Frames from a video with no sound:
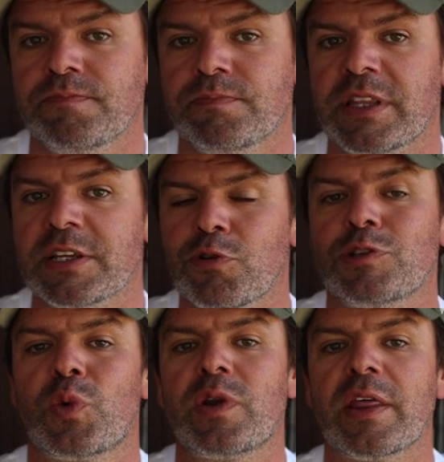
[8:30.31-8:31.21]
but there's
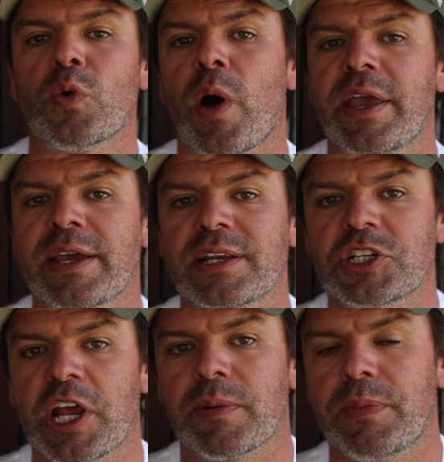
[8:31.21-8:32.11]
also another way you can
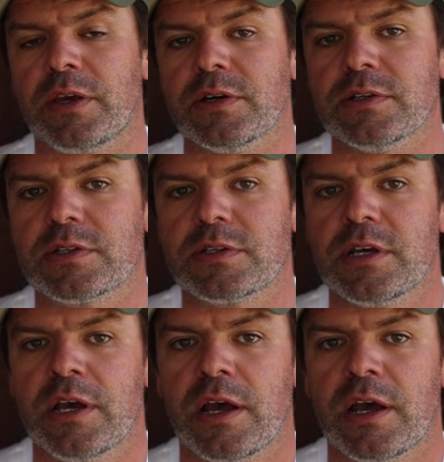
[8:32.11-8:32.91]
check because